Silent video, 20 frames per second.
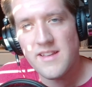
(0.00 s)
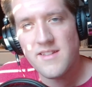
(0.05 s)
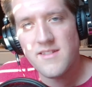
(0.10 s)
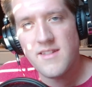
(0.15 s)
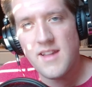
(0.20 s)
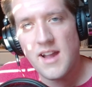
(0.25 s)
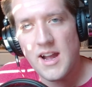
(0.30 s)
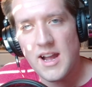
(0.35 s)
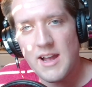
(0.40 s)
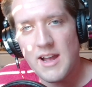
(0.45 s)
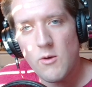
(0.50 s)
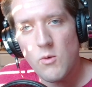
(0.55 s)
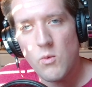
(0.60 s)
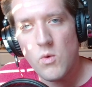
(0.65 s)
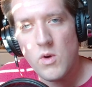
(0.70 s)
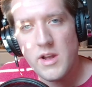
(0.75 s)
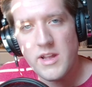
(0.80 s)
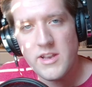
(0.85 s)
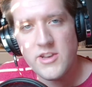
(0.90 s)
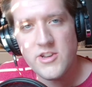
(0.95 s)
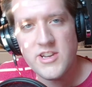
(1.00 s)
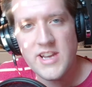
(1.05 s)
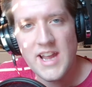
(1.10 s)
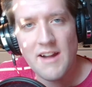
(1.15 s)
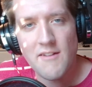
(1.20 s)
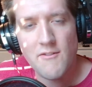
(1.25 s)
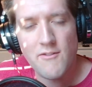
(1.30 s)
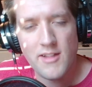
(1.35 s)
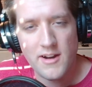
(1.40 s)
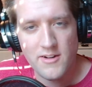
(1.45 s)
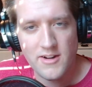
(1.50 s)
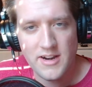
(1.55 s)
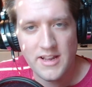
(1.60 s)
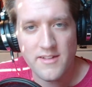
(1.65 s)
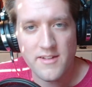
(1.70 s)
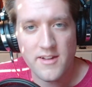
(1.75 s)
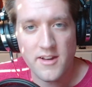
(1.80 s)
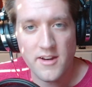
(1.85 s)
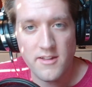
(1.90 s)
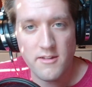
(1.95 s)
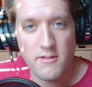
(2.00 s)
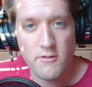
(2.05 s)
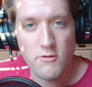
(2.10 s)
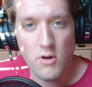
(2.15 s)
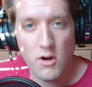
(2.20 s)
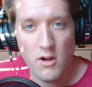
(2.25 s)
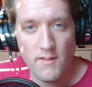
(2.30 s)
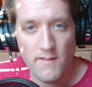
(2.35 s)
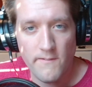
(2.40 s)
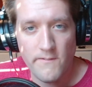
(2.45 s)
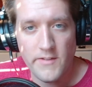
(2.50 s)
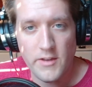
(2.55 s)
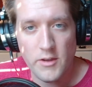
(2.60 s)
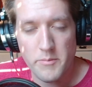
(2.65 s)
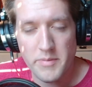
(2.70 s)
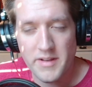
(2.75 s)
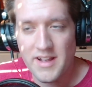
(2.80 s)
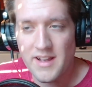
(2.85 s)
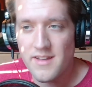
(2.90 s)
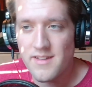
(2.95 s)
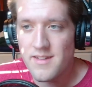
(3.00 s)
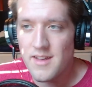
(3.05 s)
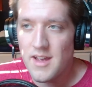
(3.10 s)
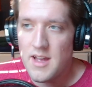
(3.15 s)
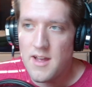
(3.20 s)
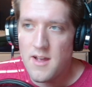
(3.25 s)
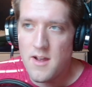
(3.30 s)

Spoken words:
is not what Jack Flaherty is going to do on the field, because